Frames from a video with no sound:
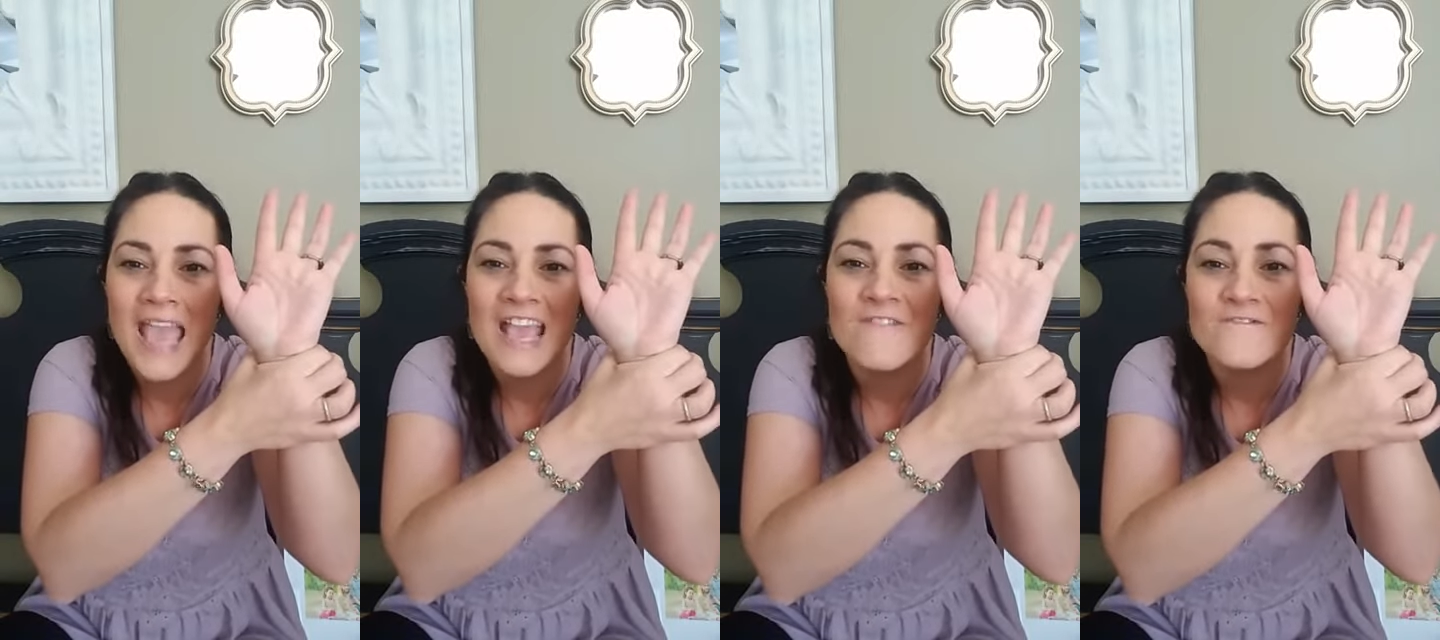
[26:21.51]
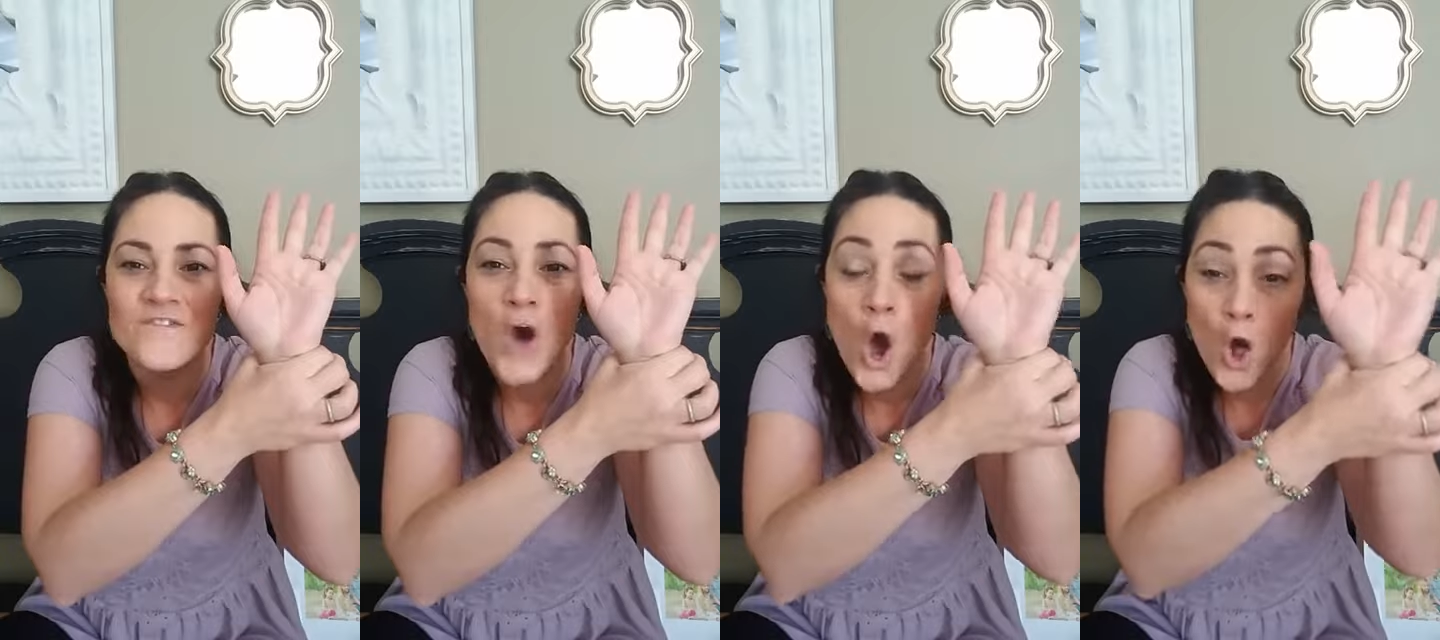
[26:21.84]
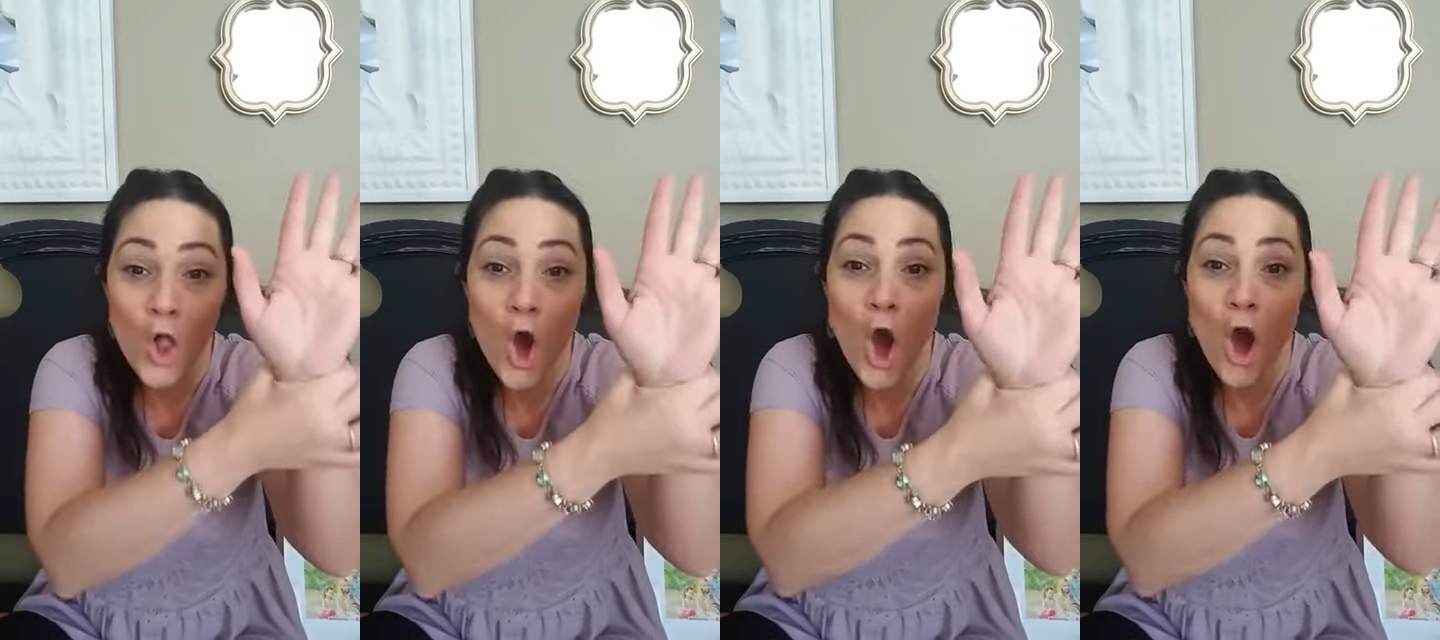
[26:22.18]
and
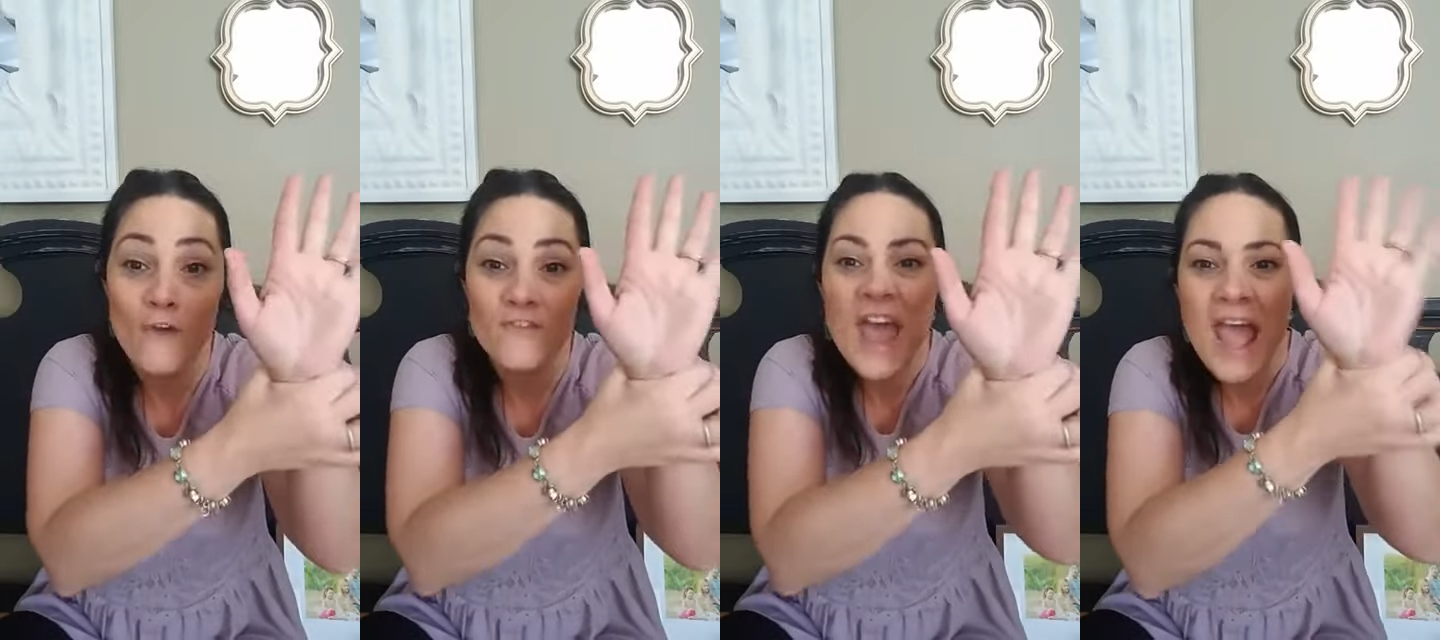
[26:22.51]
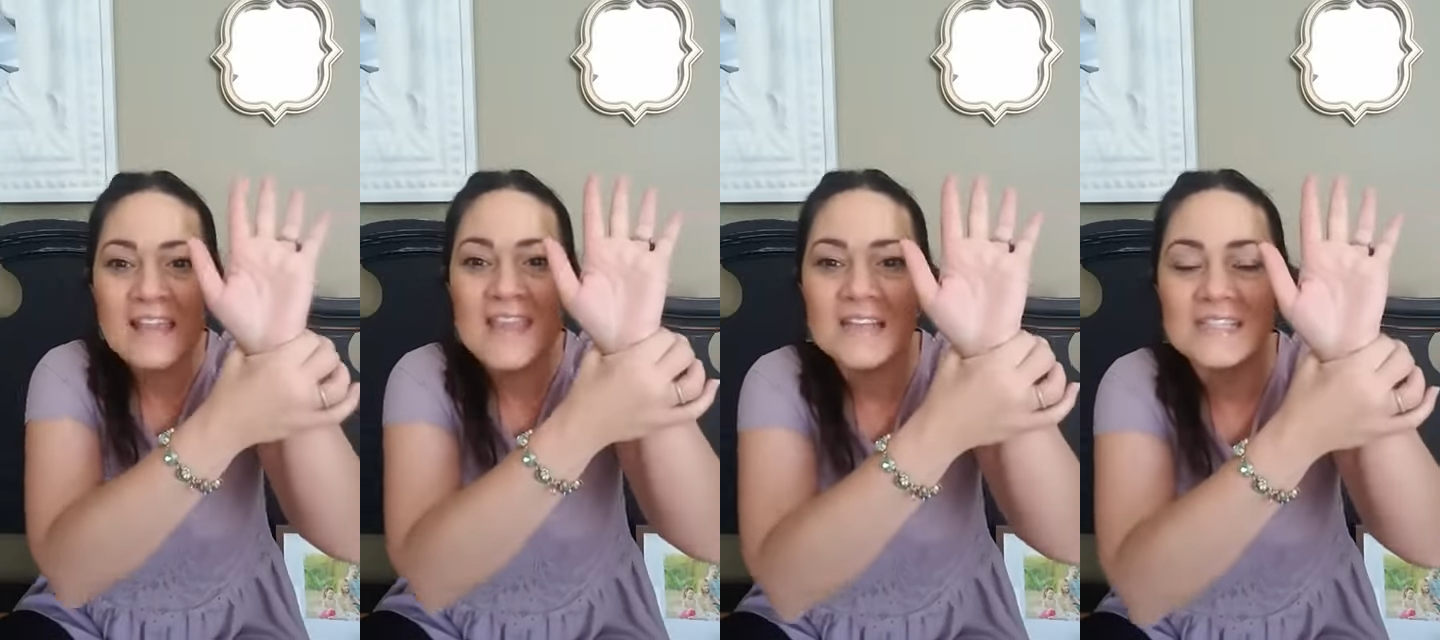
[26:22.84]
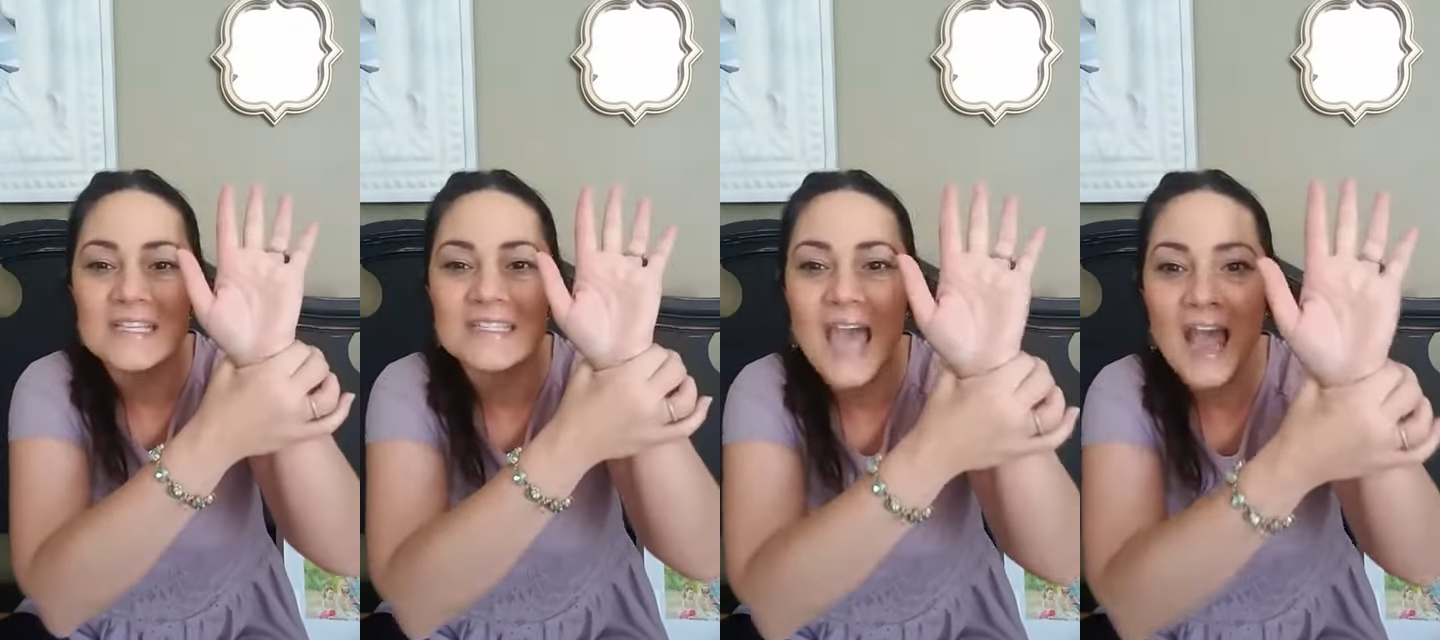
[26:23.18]
fall off. And that's
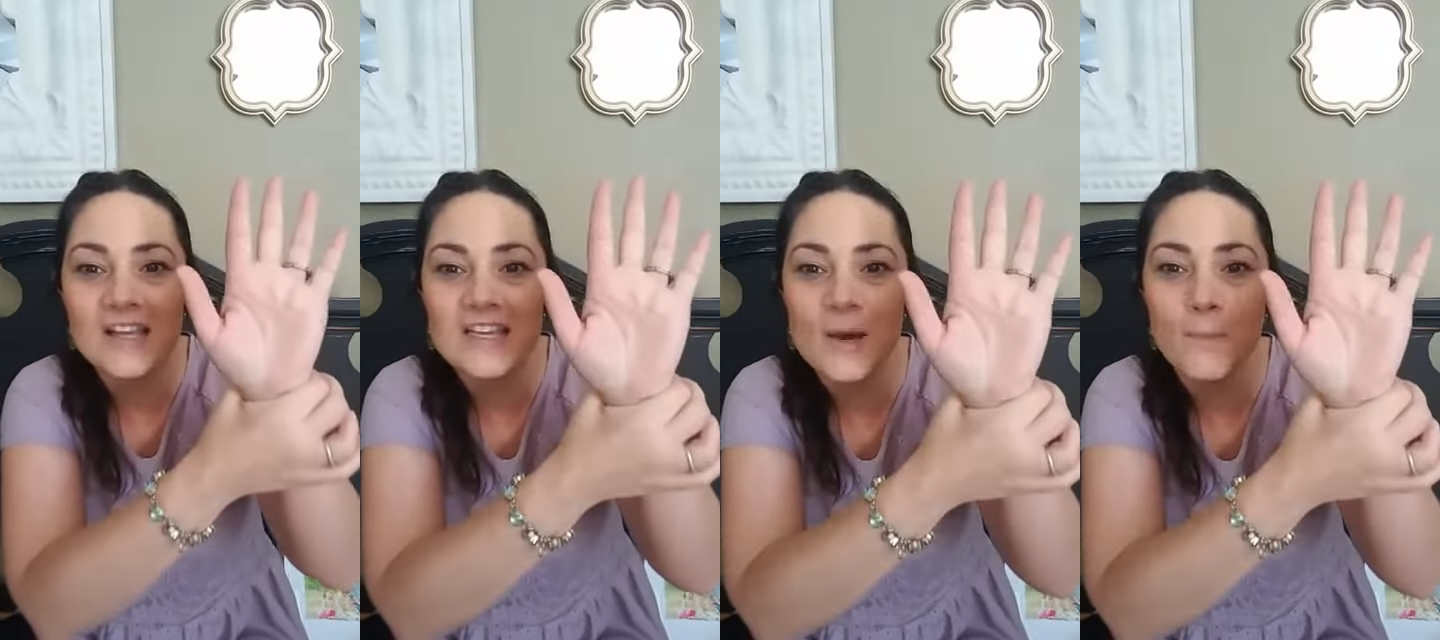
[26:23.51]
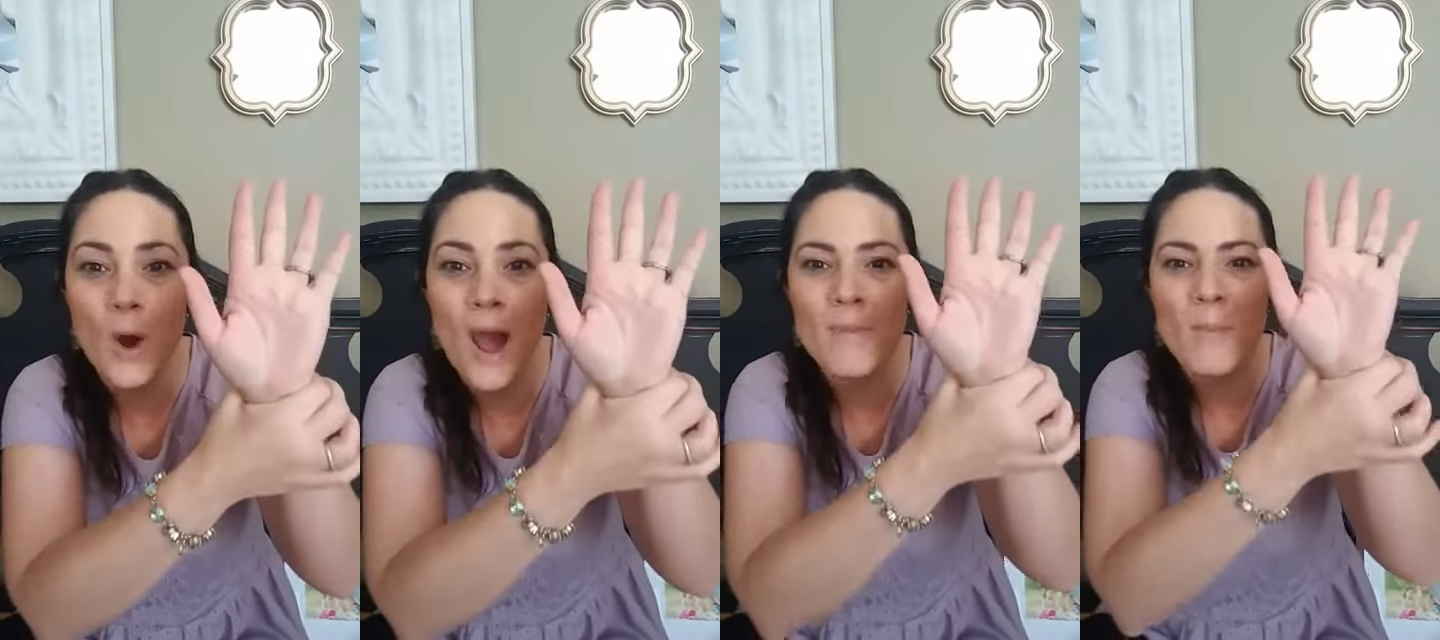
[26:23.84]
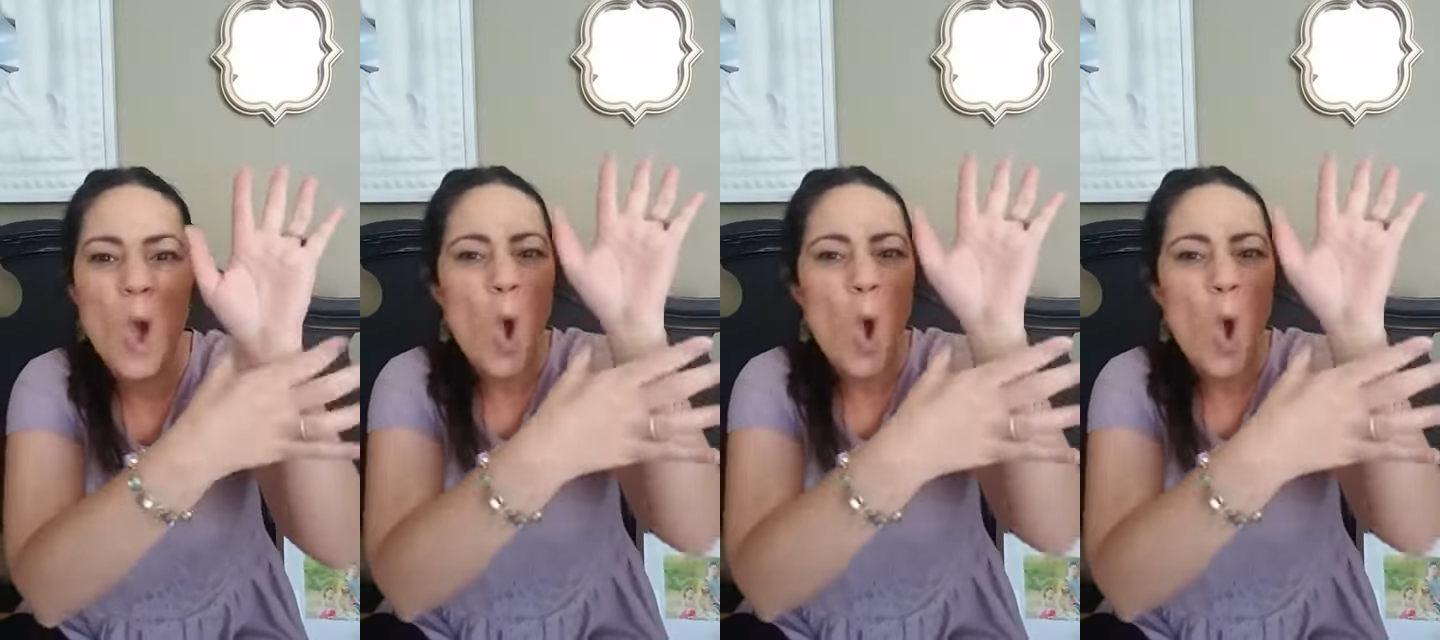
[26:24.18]
exactly the problem.